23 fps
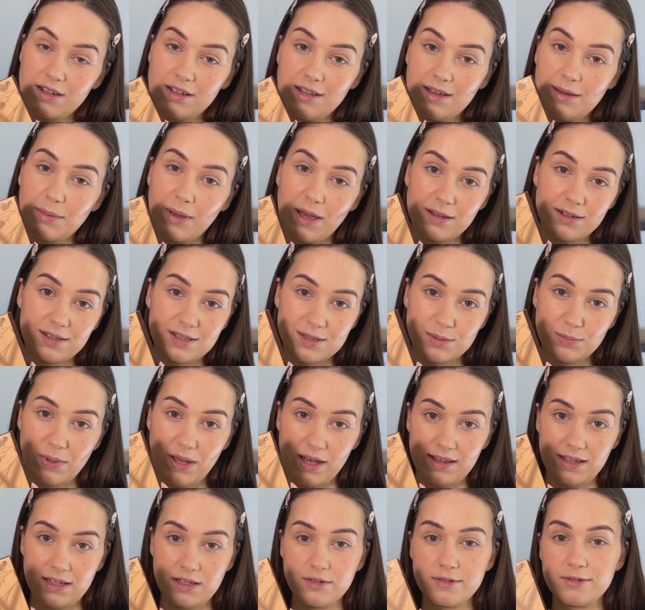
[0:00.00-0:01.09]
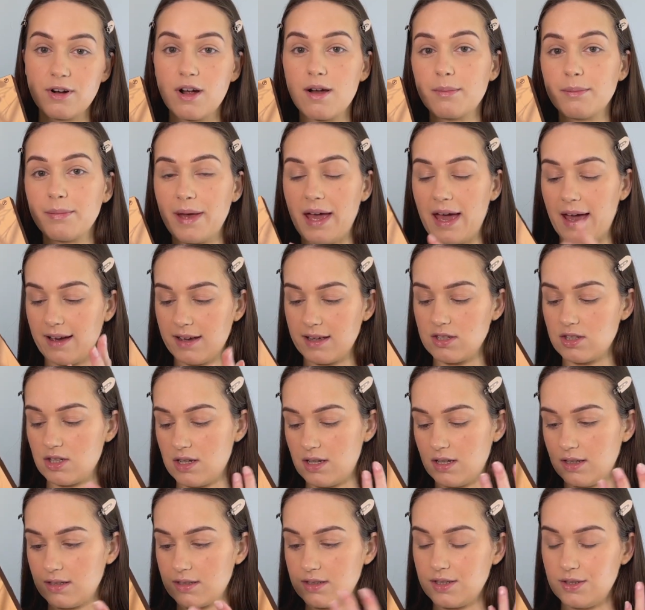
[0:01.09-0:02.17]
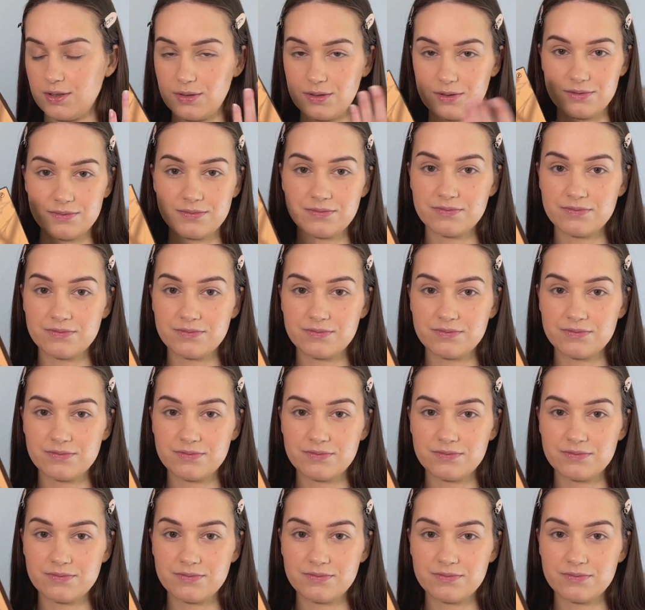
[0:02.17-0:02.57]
about this palette, from packaging to